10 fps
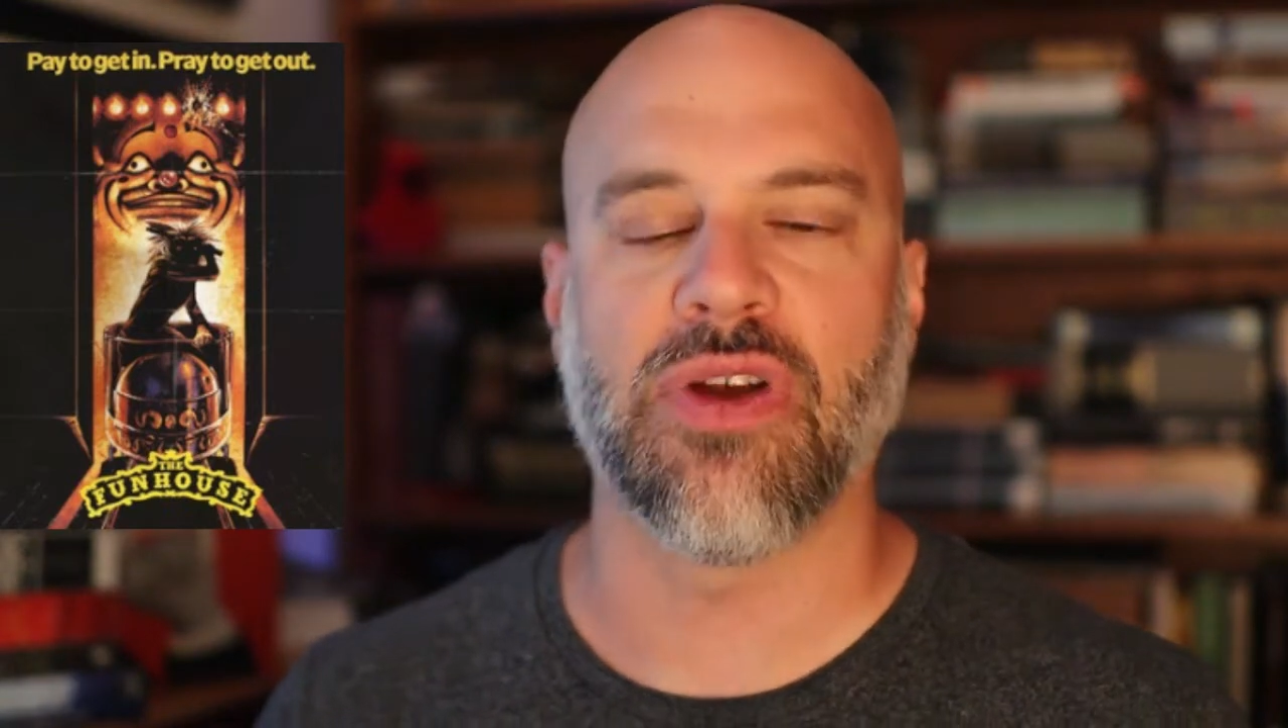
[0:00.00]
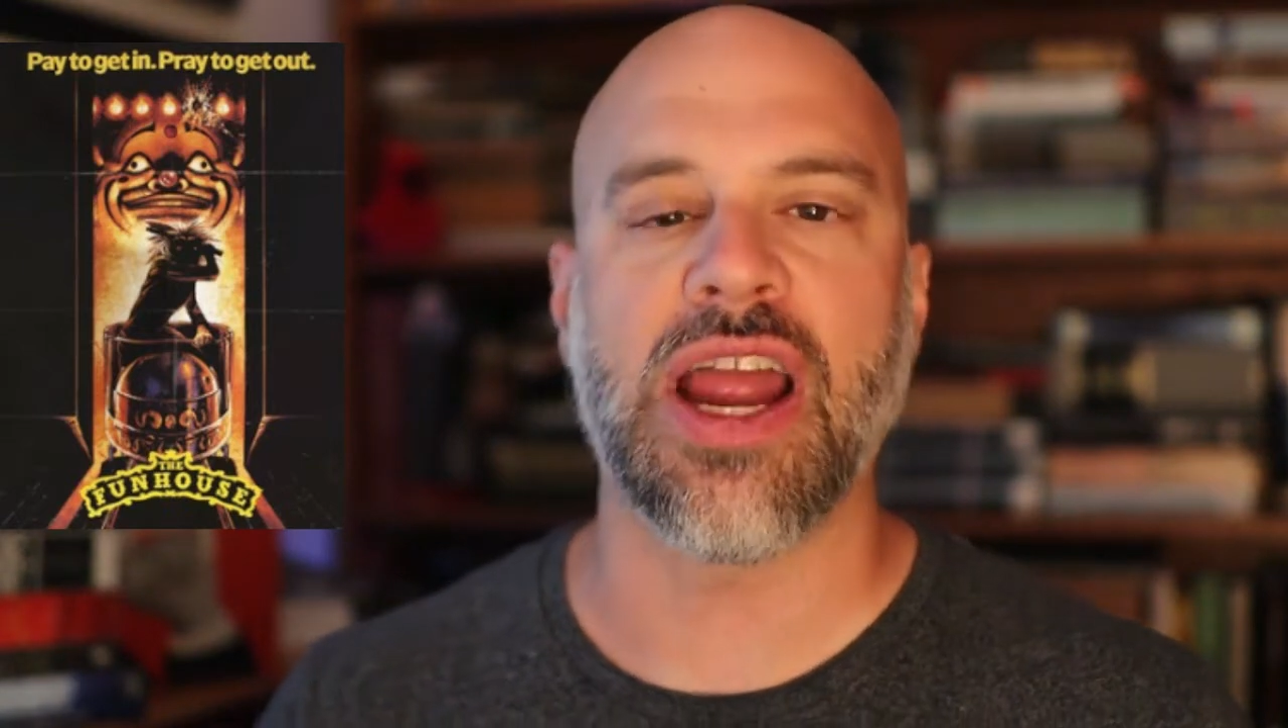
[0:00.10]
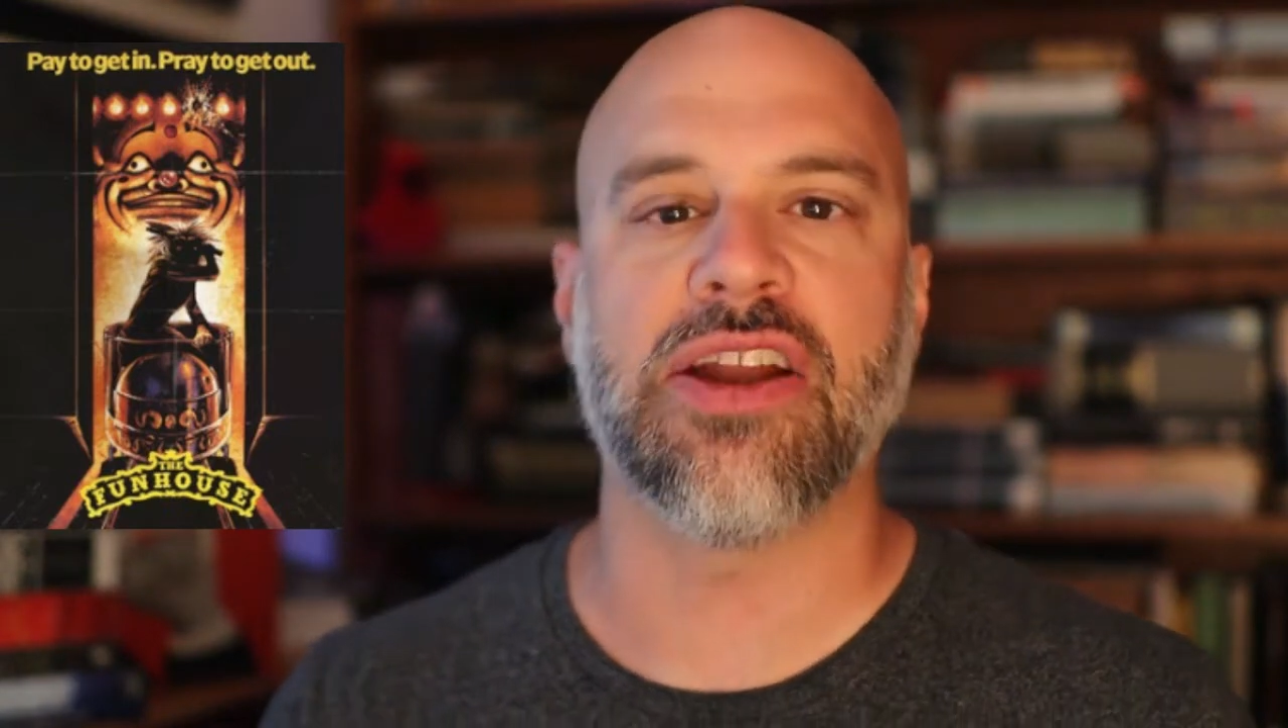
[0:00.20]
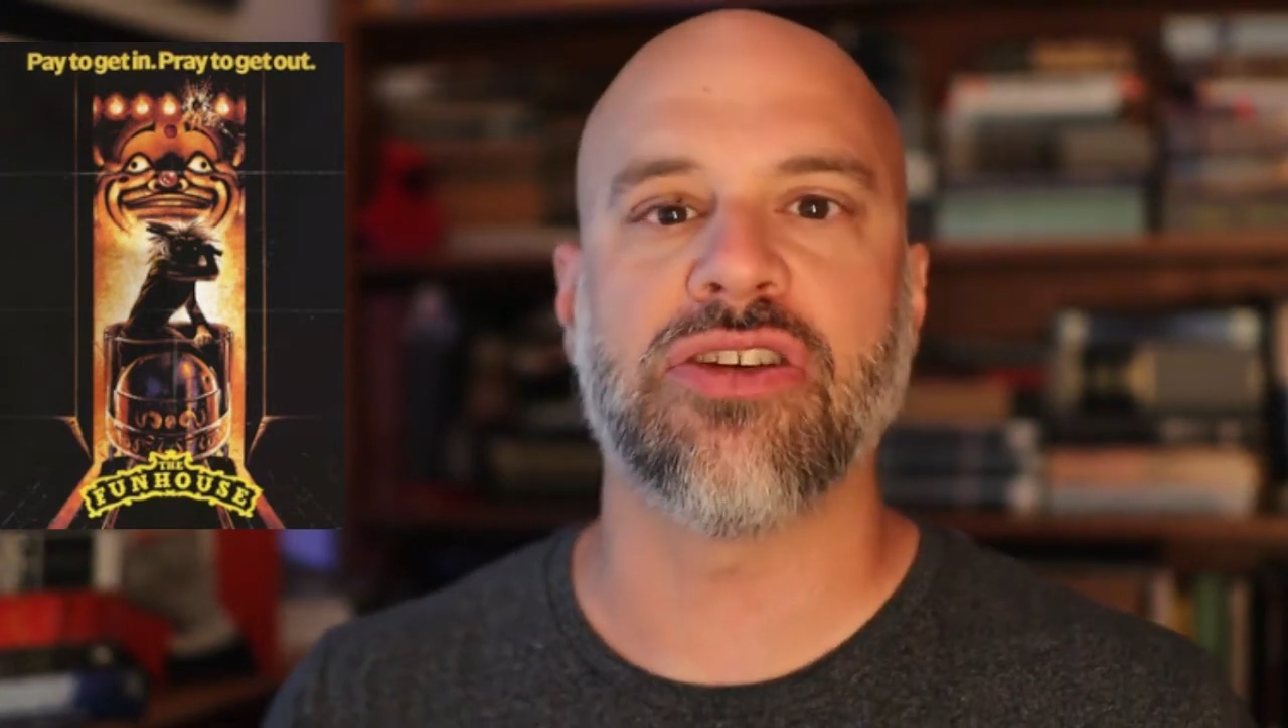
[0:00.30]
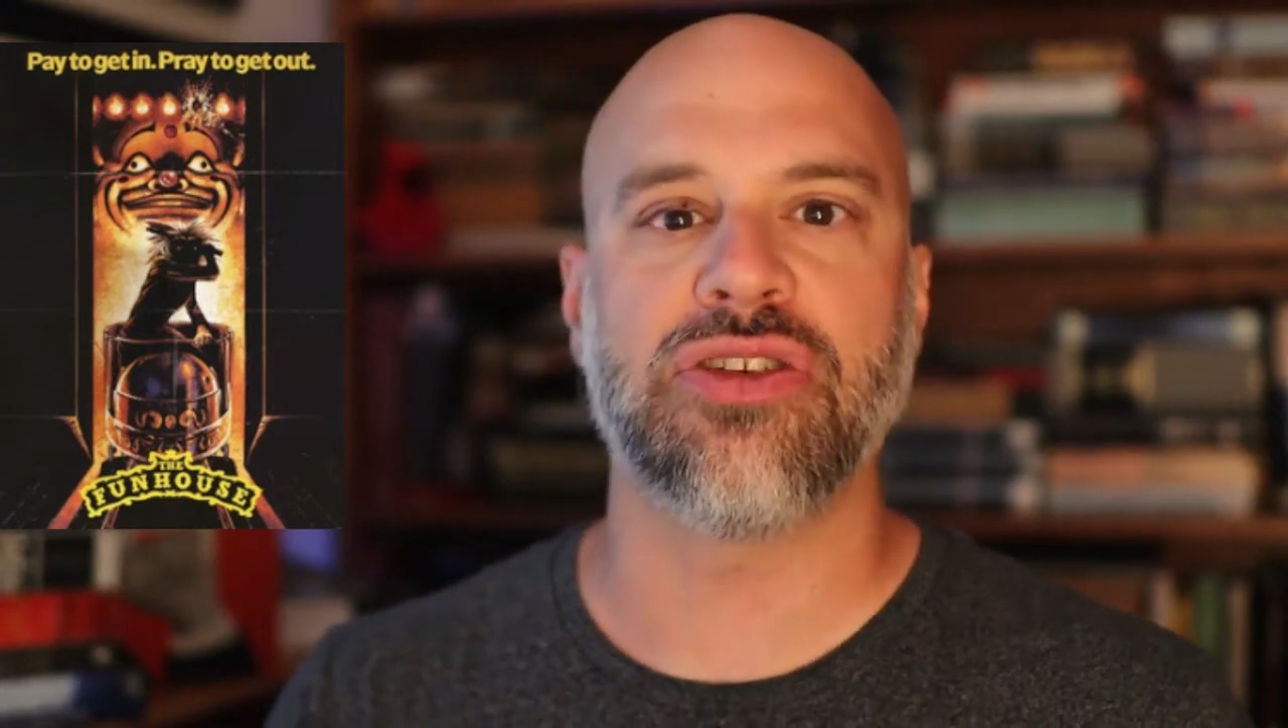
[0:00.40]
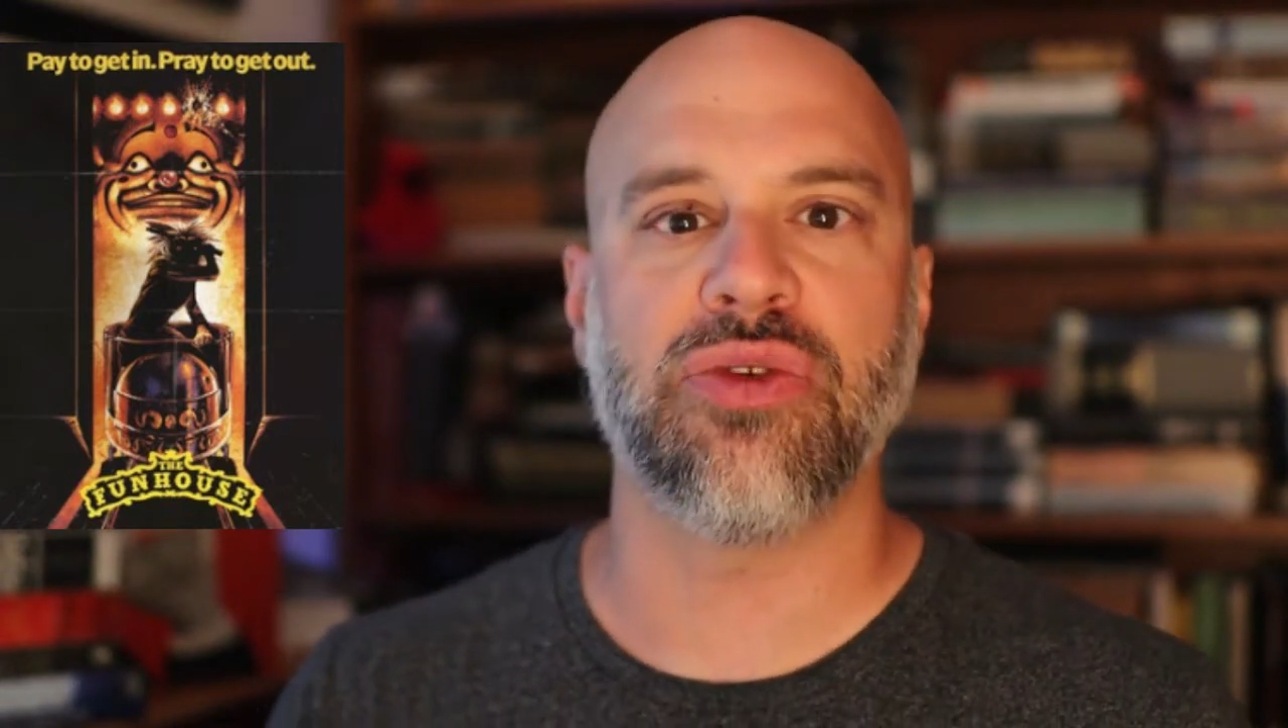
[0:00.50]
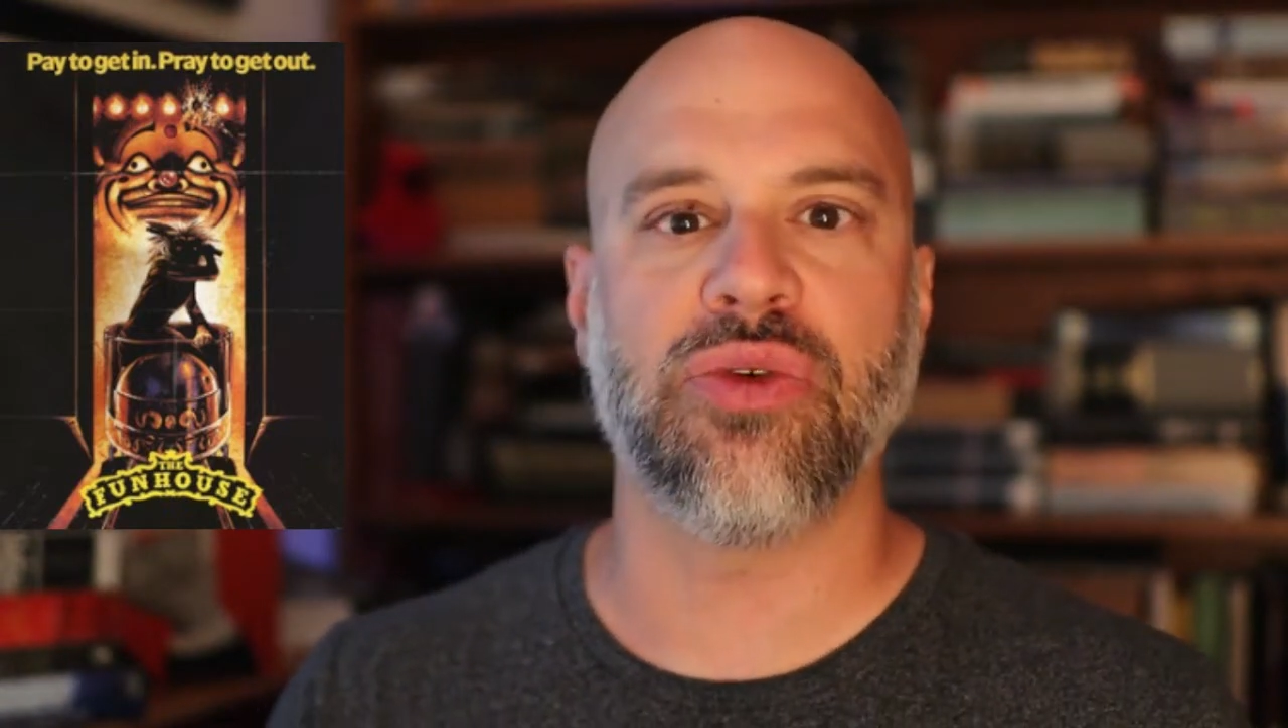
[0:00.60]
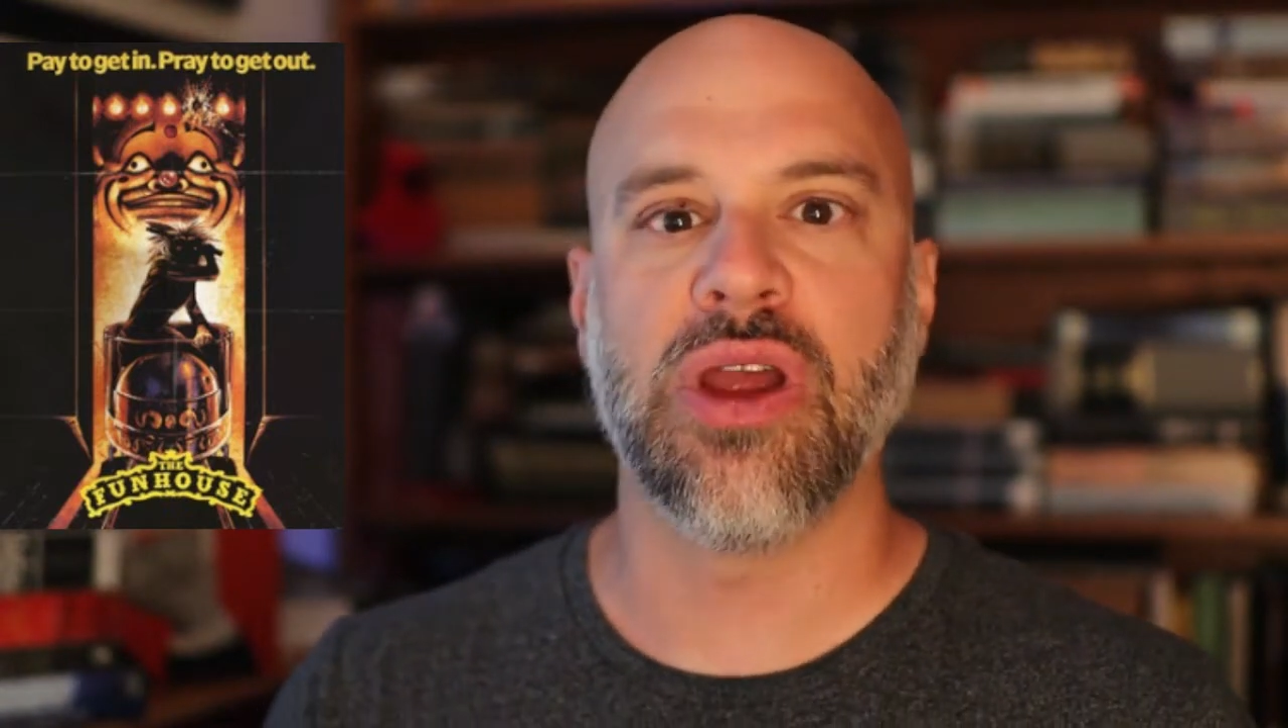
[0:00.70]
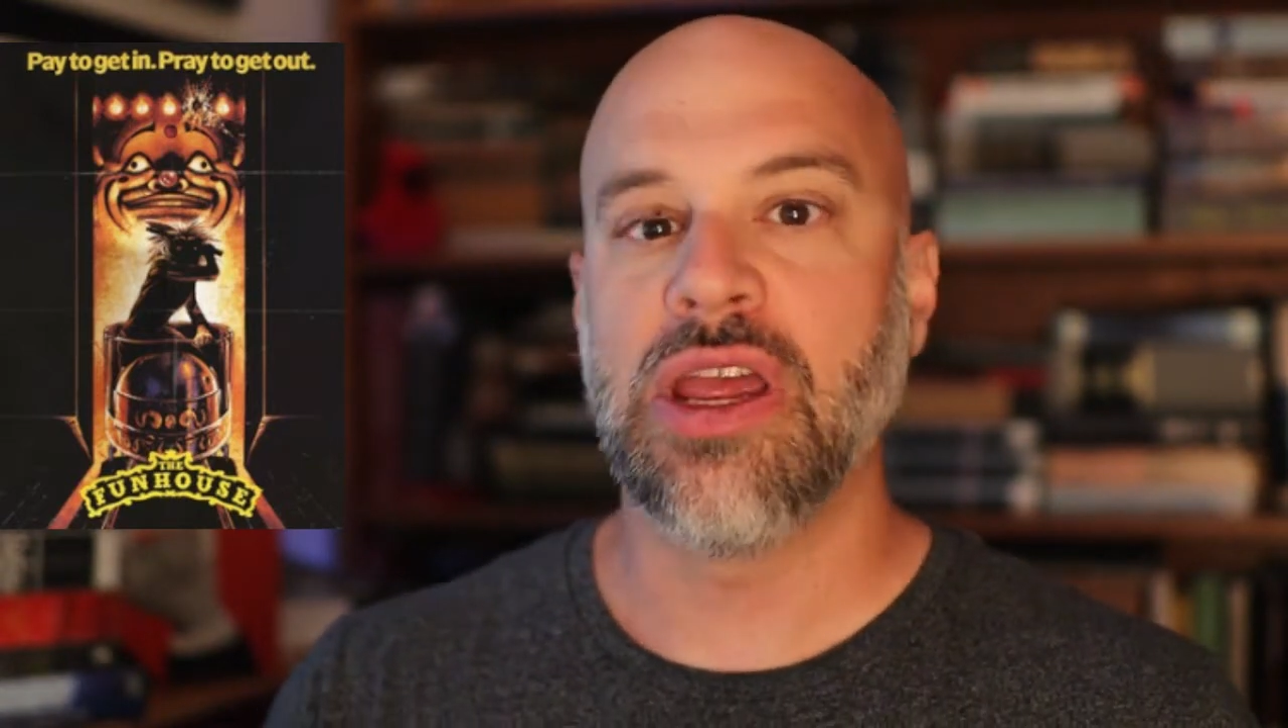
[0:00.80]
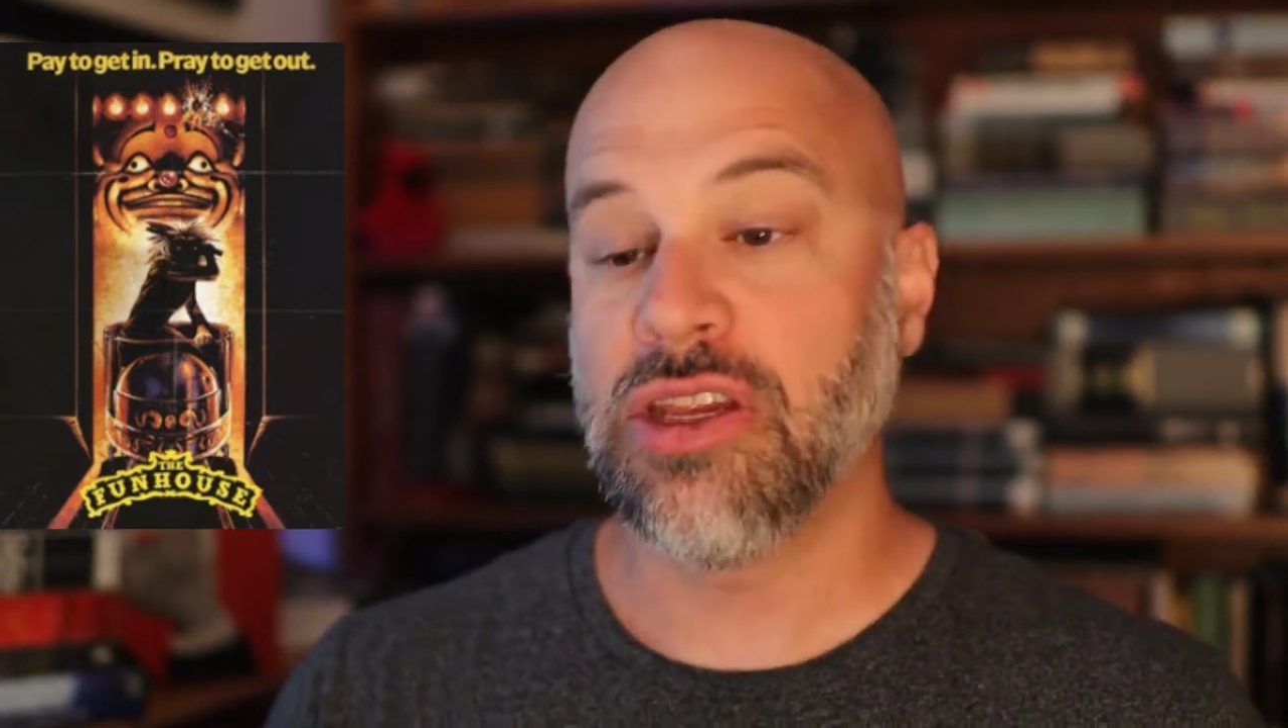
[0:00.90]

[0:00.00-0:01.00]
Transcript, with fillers: writers who